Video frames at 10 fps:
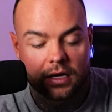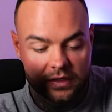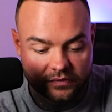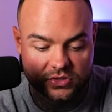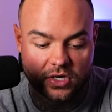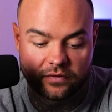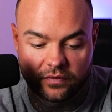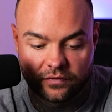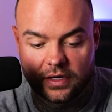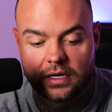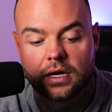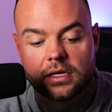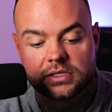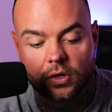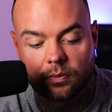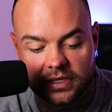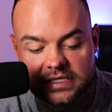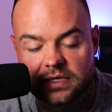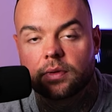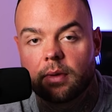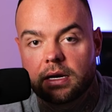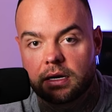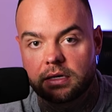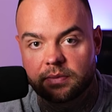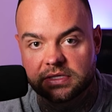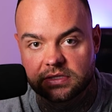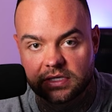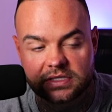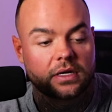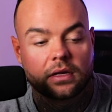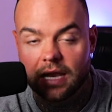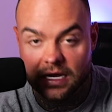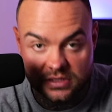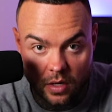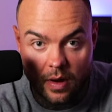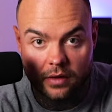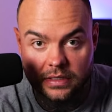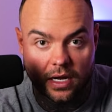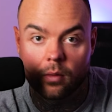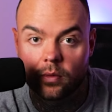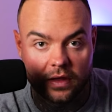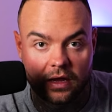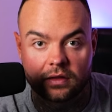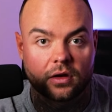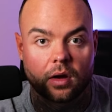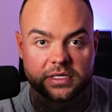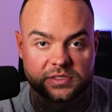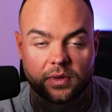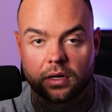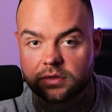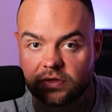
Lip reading: You just got it for free. So please implement it in your business. Let us know how you get on with it in the comments below.